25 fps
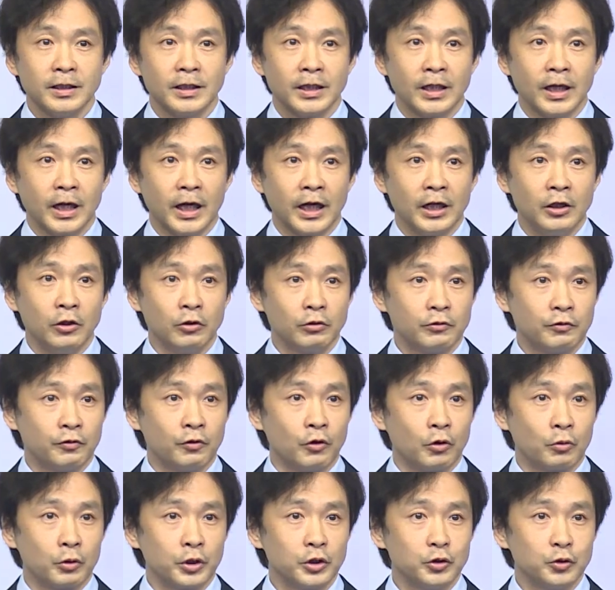I look
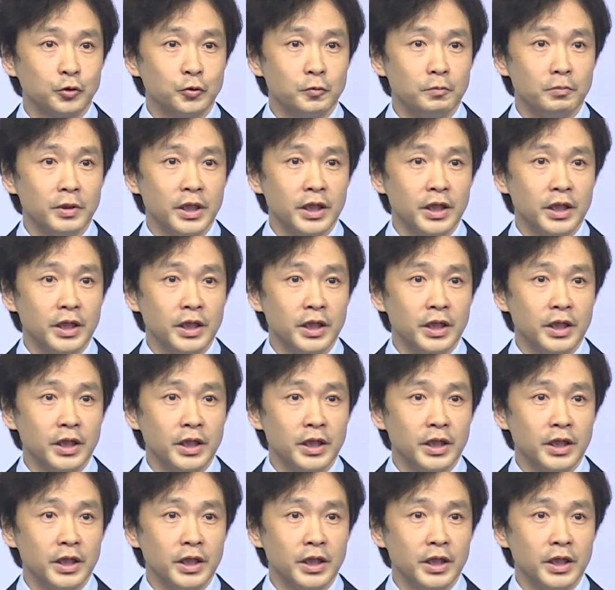forward to